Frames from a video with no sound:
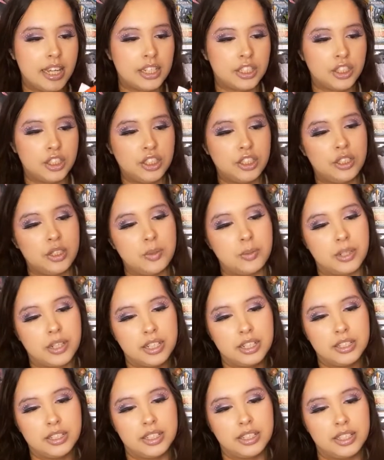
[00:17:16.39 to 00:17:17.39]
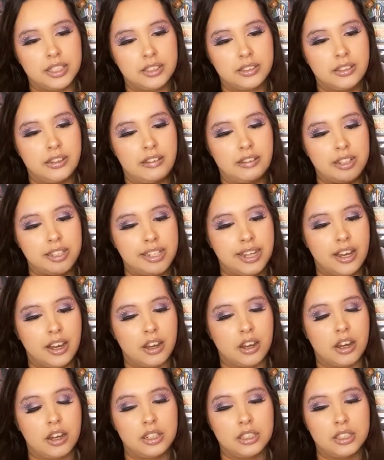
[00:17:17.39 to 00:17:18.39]
and she was, because I still have the
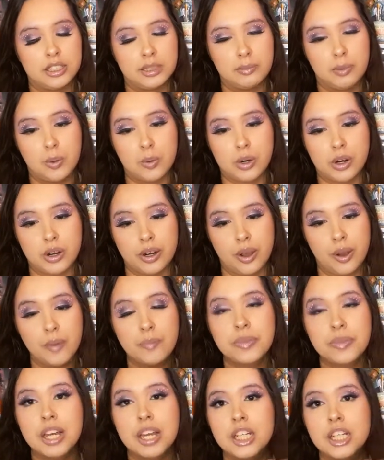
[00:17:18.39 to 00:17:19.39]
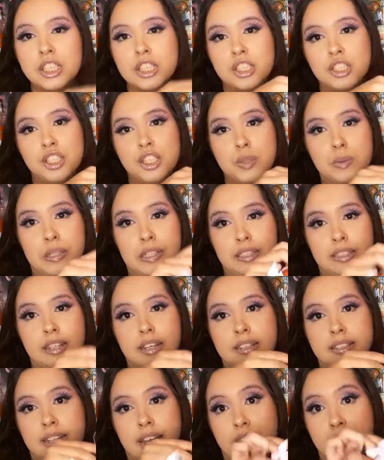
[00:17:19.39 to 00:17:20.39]
tag on because I'm a weirdo, she was
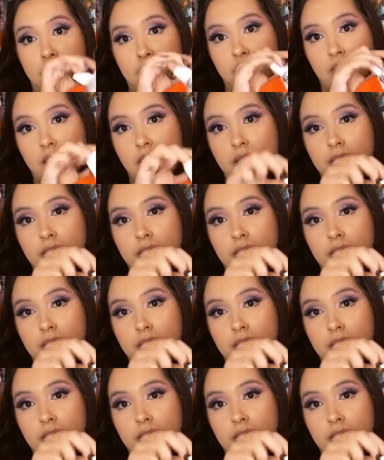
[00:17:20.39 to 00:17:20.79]
$10.